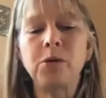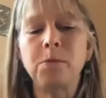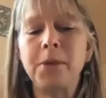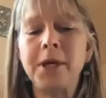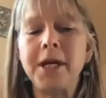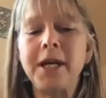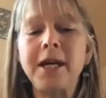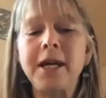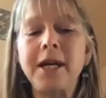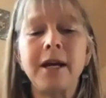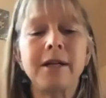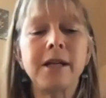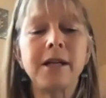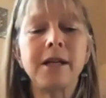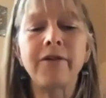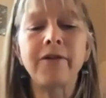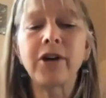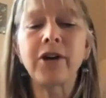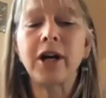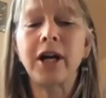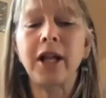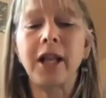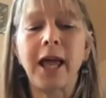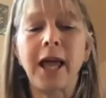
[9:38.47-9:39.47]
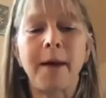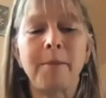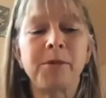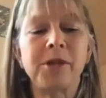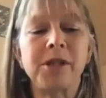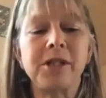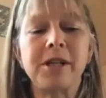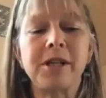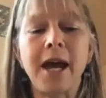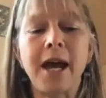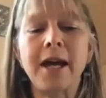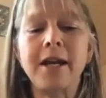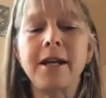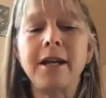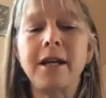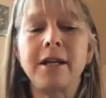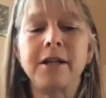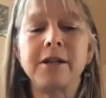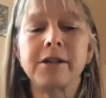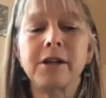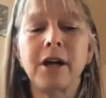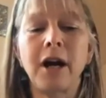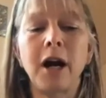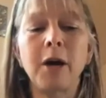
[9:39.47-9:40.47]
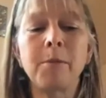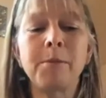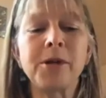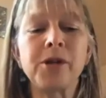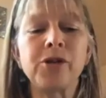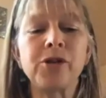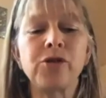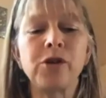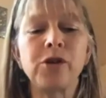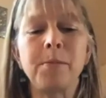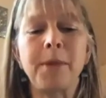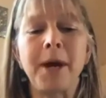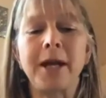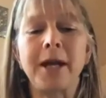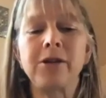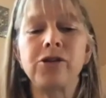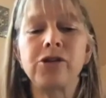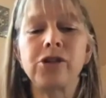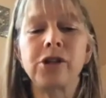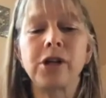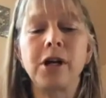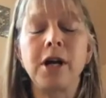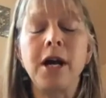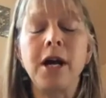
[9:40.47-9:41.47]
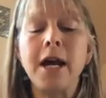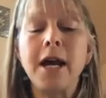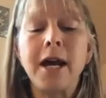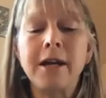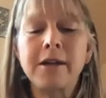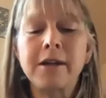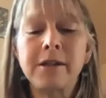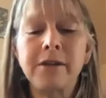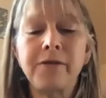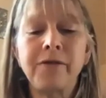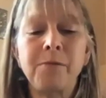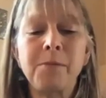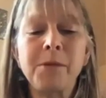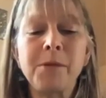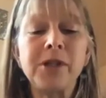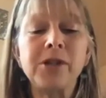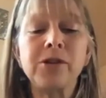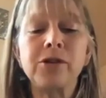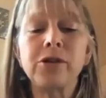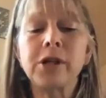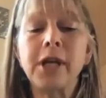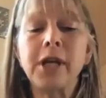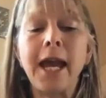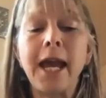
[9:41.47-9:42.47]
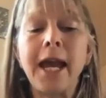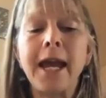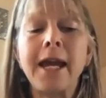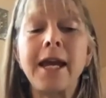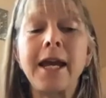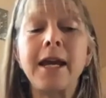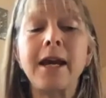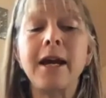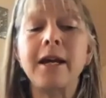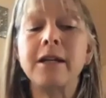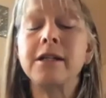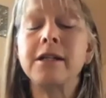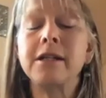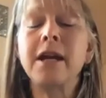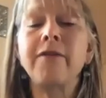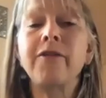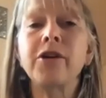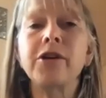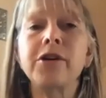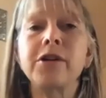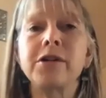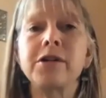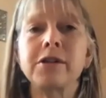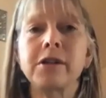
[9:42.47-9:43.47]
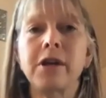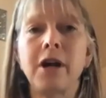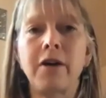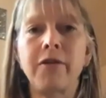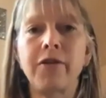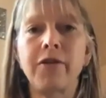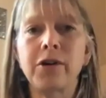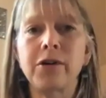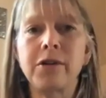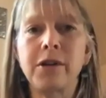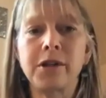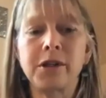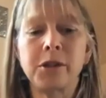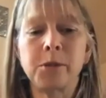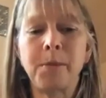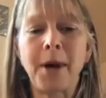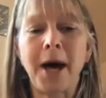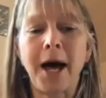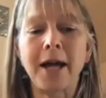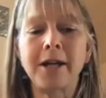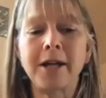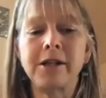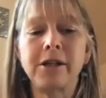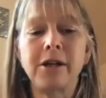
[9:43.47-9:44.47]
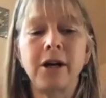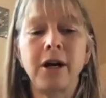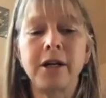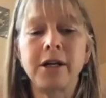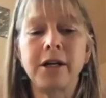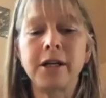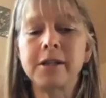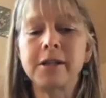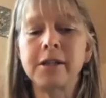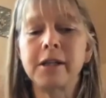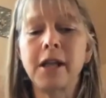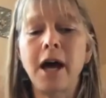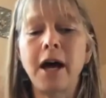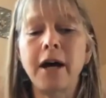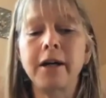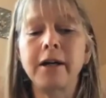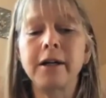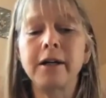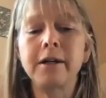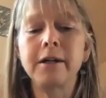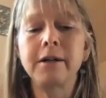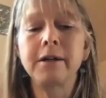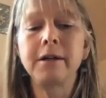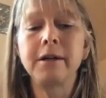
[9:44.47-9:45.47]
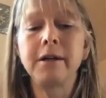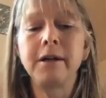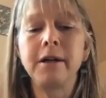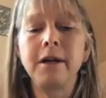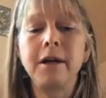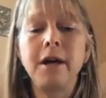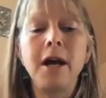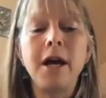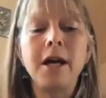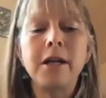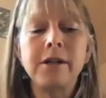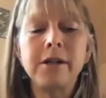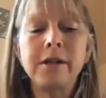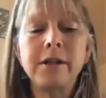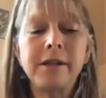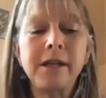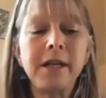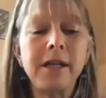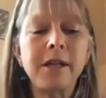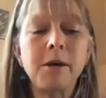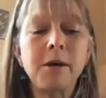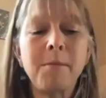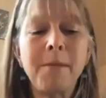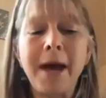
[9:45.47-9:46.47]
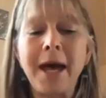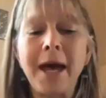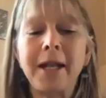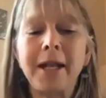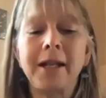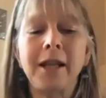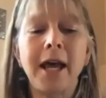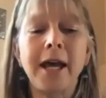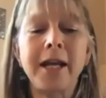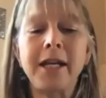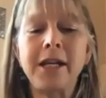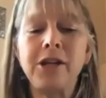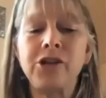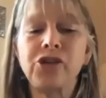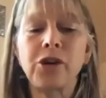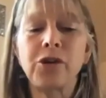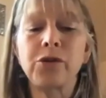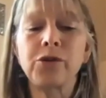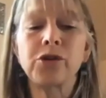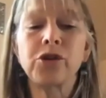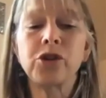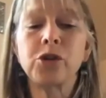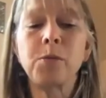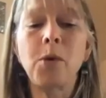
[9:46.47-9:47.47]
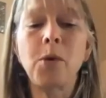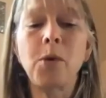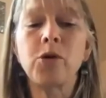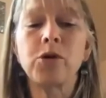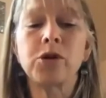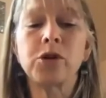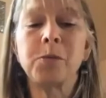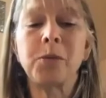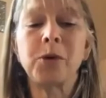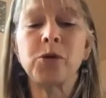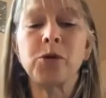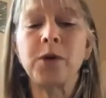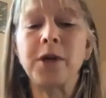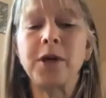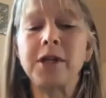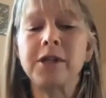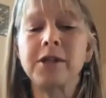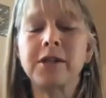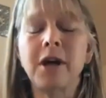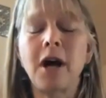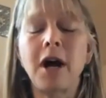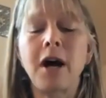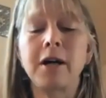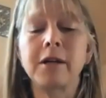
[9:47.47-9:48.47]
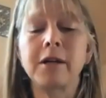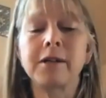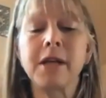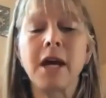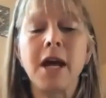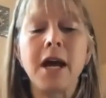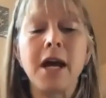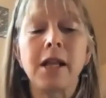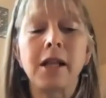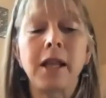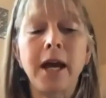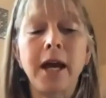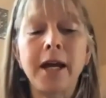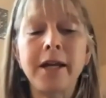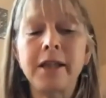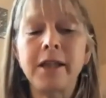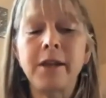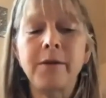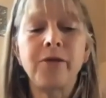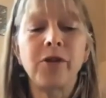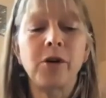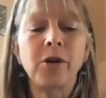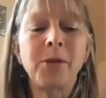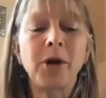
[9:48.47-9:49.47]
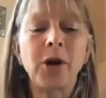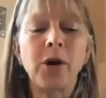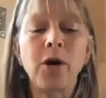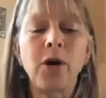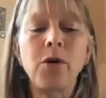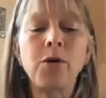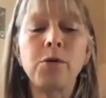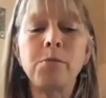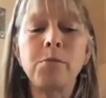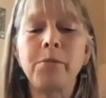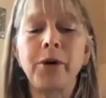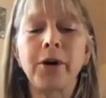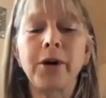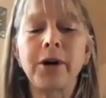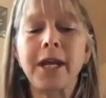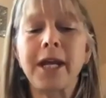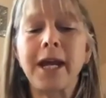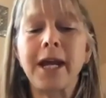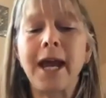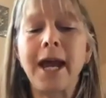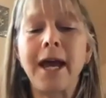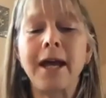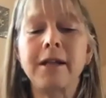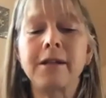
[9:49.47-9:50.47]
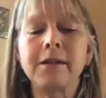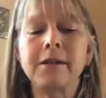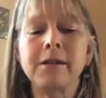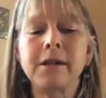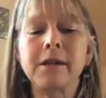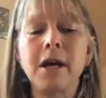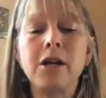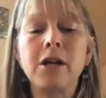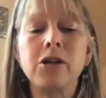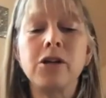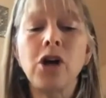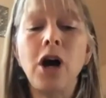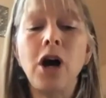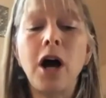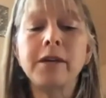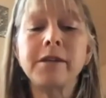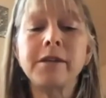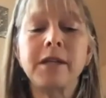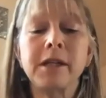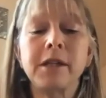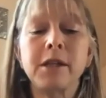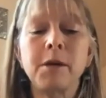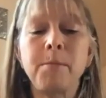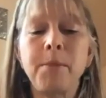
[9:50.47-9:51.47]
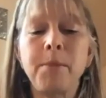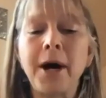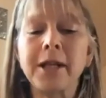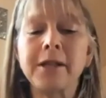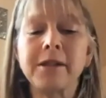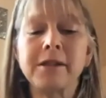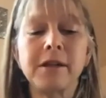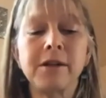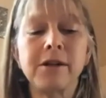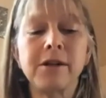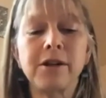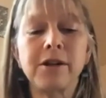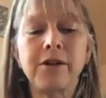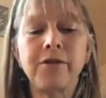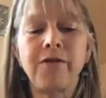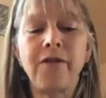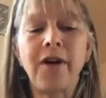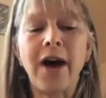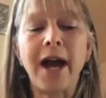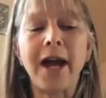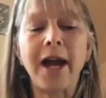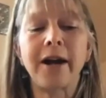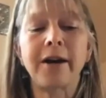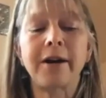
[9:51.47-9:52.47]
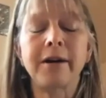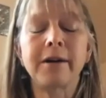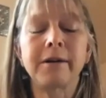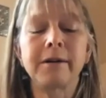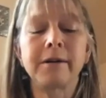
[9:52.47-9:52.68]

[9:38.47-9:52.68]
B had never collapsed dead at his carpentry bench, as if Mr. K had never discovered the spot on his lung. To see the men light each other's smokes between songs, light them from their own burning ends, tossing the butts into the fire.